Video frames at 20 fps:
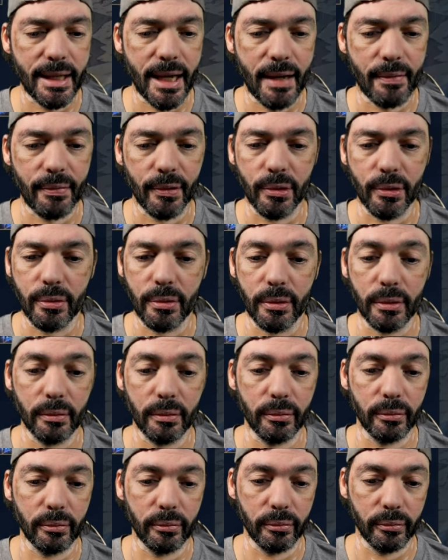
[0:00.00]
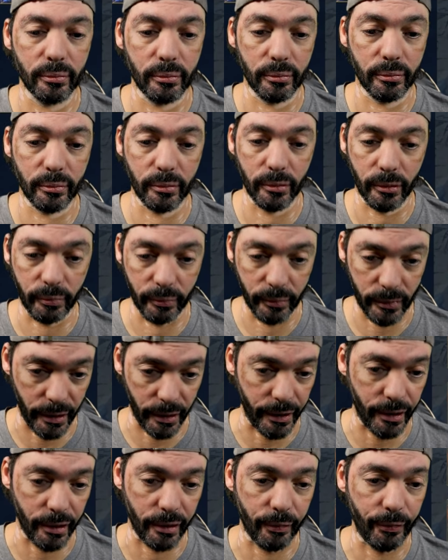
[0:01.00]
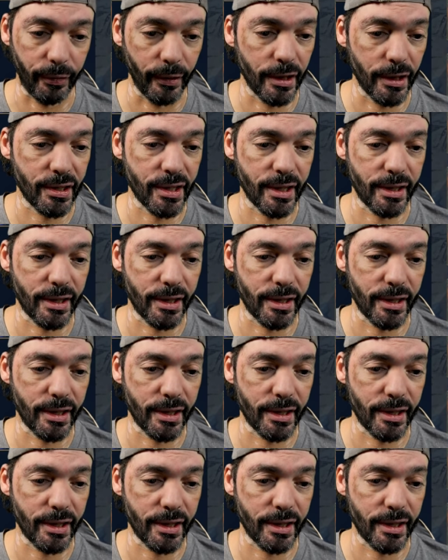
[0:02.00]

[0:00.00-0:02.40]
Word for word: Devil cleared the first